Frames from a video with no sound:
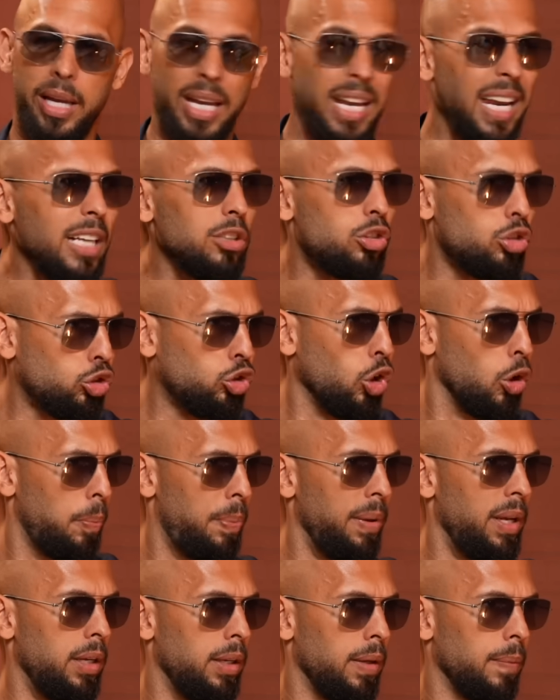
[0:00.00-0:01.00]
it is
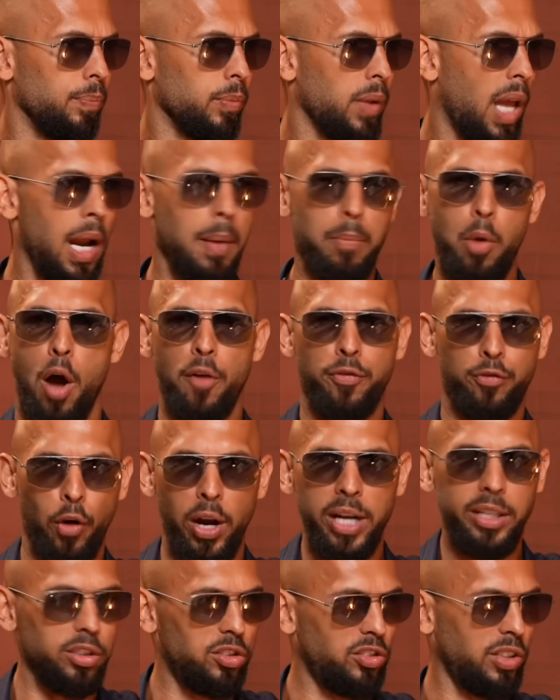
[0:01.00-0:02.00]
stupid. And I'm not
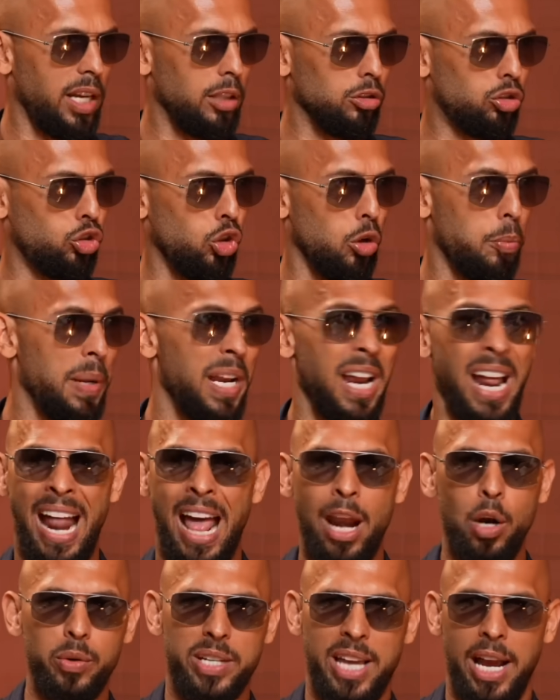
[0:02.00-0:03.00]
afraid to say it's stupid. And
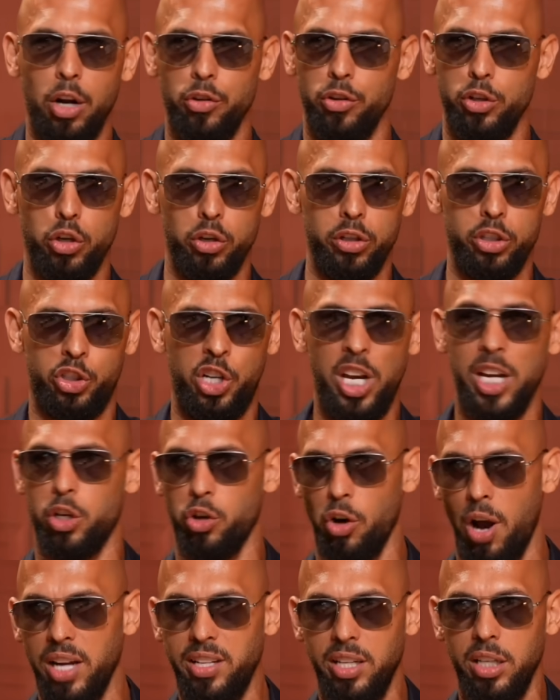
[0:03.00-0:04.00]
I don't care that you're a chick.
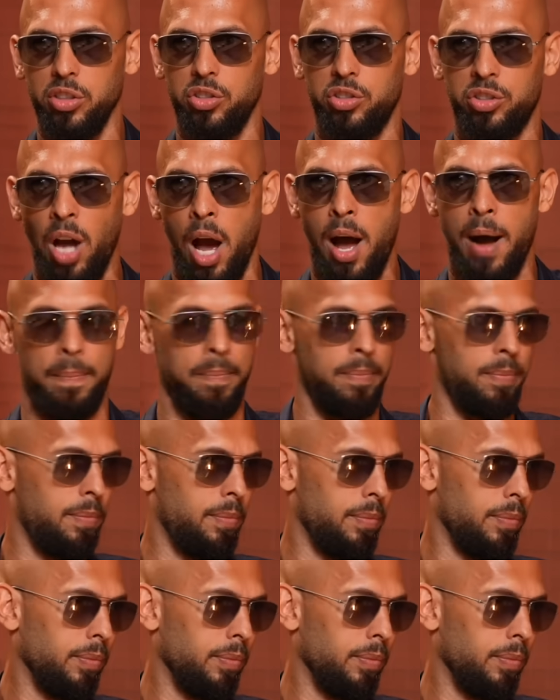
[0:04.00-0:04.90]
Your idea is dumb.